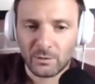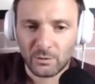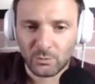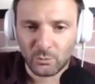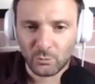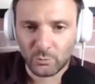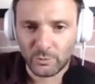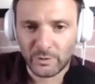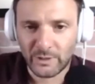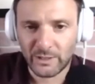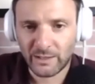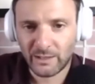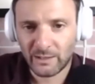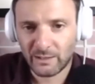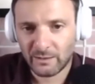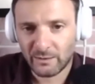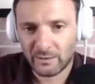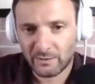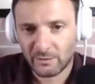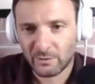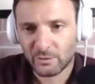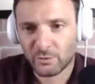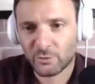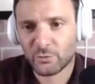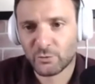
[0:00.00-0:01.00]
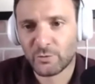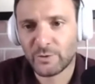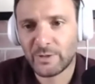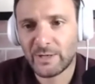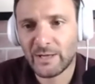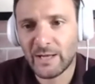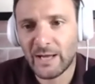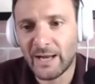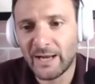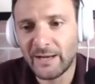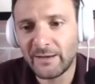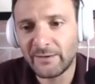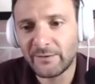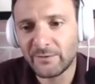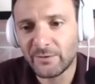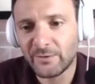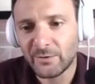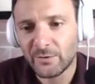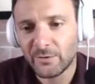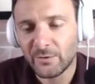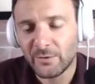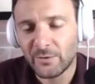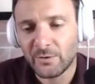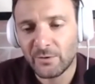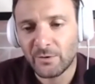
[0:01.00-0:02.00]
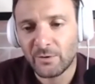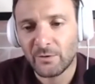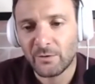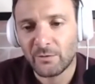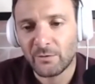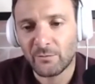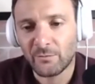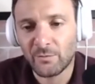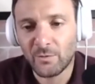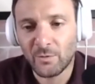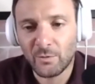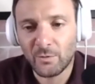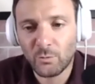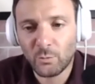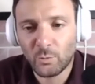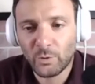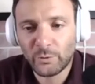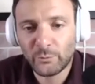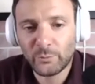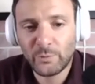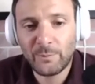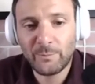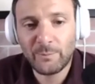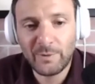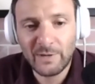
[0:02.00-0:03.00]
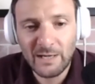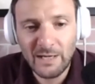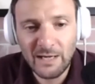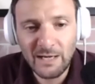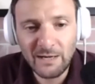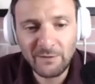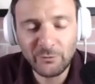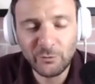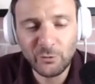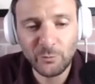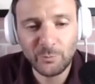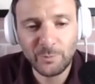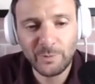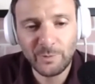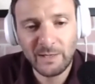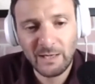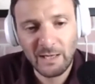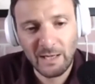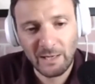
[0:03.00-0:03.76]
we create what we believe to be,